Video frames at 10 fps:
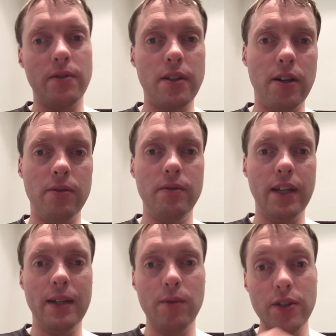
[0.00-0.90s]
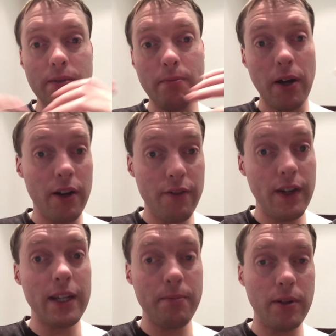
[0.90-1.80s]
So it wasn't
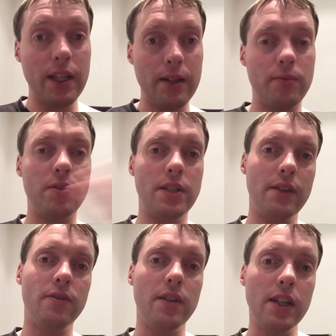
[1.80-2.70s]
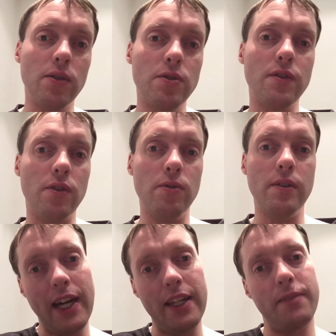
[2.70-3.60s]
perfect, but it was definitely useful
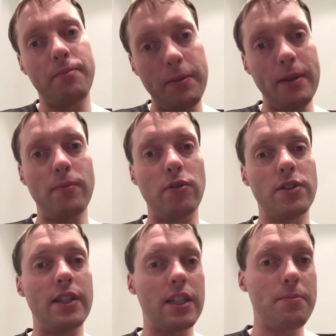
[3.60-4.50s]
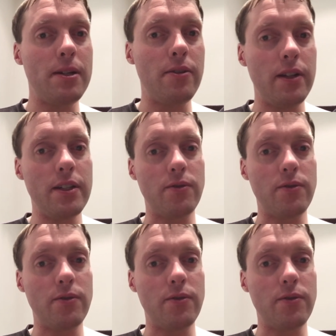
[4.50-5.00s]
and added a bit more to the experience.